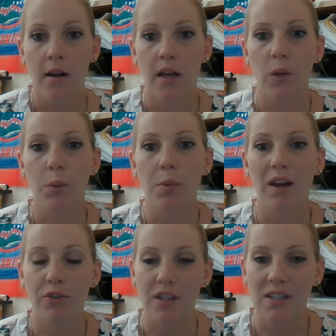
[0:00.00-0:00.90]
It would pay
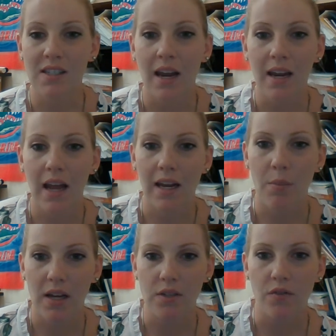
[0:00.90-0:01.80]
for the state and it
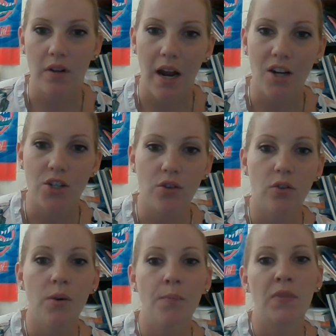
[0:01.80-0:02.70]
pays for
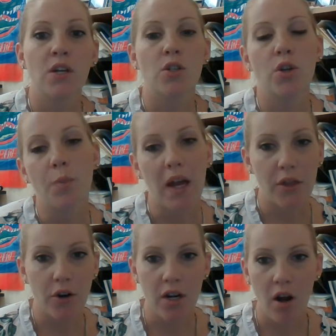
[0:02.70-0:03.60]
national. So you pay
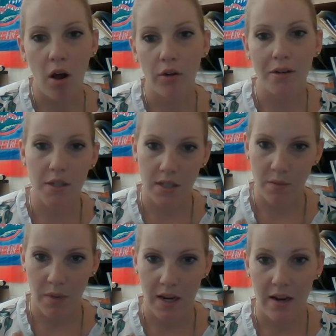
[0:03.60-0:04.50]
$30 to
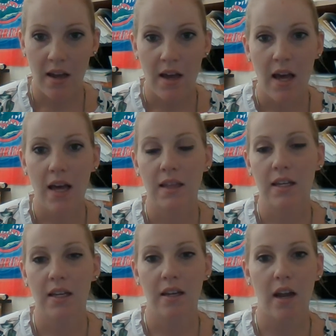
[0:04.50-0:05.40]
me, and
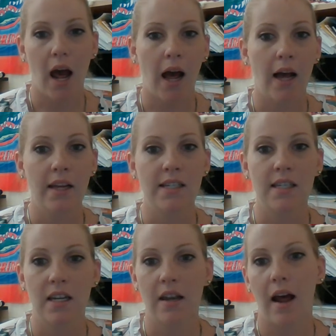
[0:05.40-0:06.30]
then I
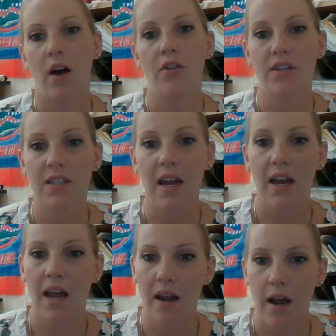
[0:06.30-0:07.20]
send out the state
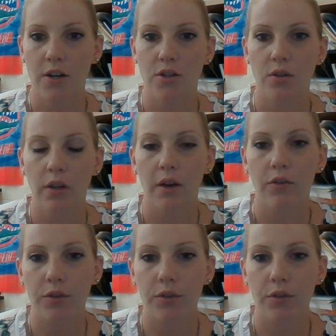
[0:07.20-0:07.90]
and national level